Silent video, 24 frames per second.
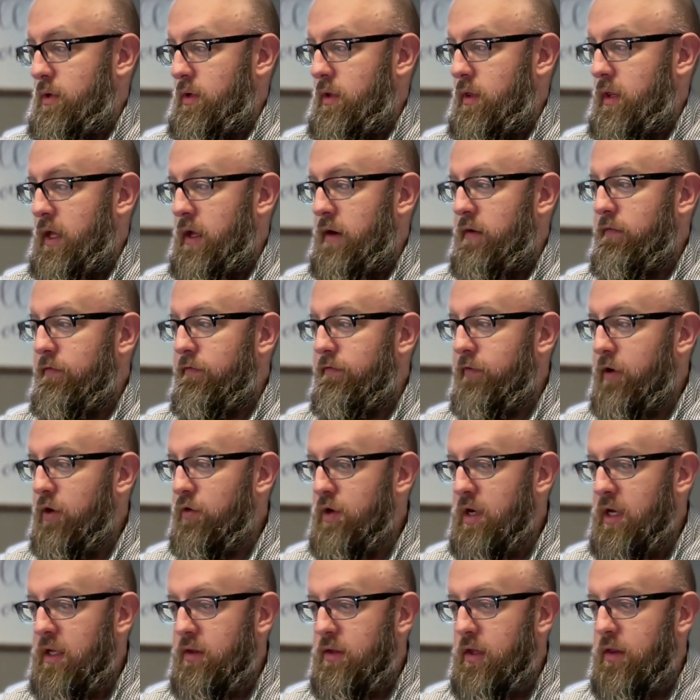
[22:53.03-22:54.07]
Then,
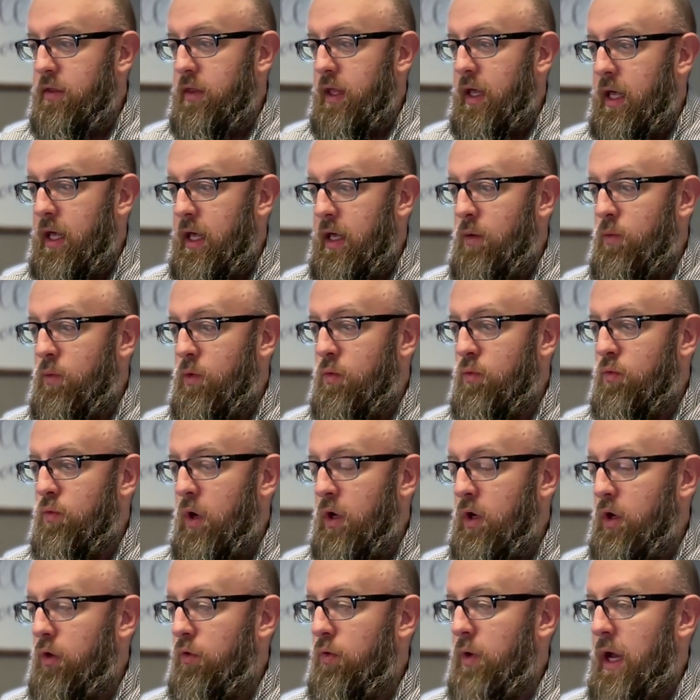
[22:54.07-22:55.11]
fearing that they would
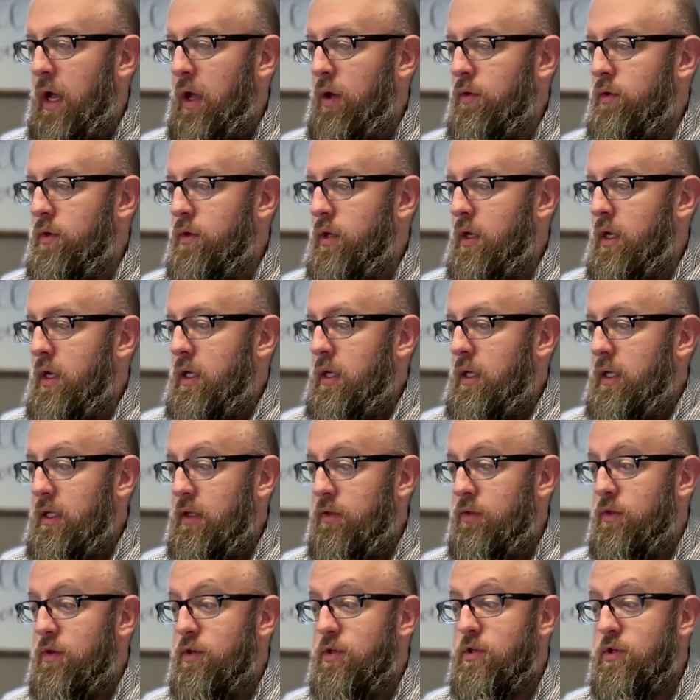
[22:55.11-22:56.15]
run aground
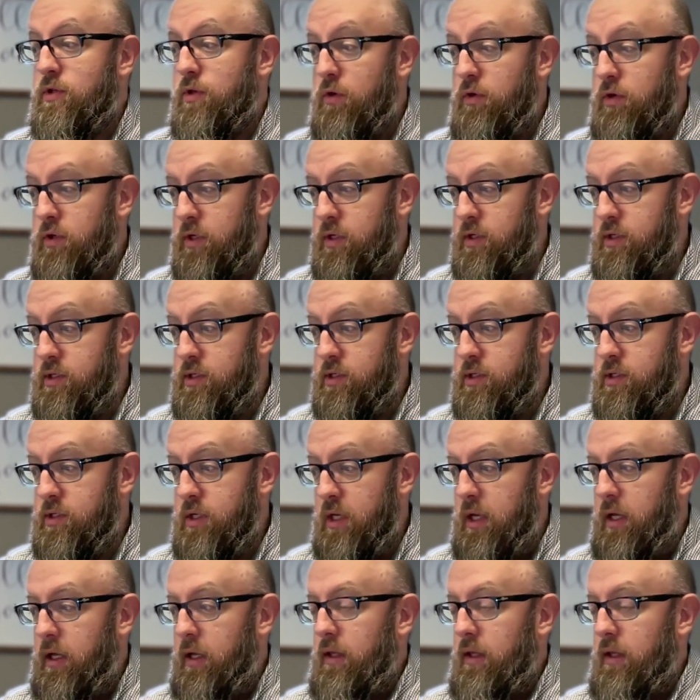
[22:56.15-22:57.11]
in the Syrtis,